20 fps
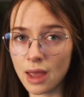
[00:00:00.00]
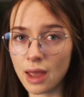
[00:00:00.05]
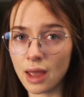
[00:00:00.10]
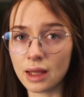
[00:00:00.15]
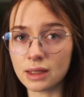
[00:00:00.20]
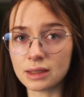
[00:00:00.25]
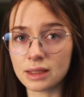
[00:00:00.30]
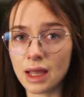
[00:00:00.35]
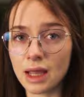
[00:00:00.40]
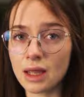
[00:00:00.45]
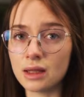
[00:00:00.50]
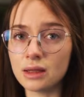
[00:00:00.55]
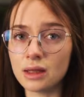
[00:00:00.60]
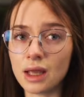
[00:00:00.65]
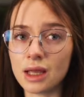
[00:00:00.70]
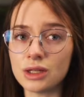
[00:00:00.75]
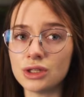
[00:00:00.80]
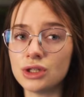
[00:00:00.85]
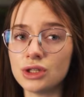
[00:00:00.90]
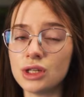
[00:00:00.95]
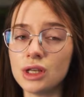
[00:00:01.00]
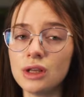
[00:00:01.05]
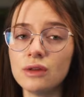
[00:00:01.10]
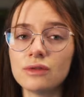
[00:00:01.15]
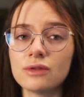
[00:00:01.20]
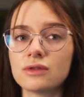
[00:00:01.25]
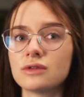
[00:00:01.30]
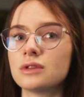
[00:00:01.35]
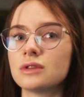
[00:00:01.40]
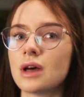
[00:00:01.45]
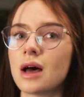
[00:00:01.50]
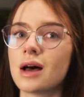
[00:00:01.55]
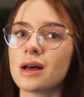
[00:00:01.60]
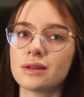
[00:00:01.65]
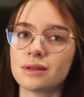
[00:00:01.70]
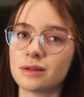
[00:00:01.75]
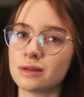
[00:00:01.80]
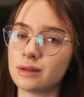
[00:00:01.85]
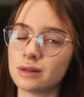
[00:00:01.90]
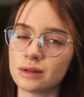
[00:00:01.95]
and can achieve
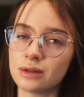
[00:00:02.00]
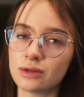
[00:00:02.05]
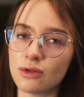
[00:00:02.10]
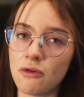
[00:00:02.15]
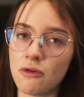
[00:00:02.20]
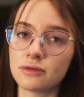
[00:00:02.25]
dozens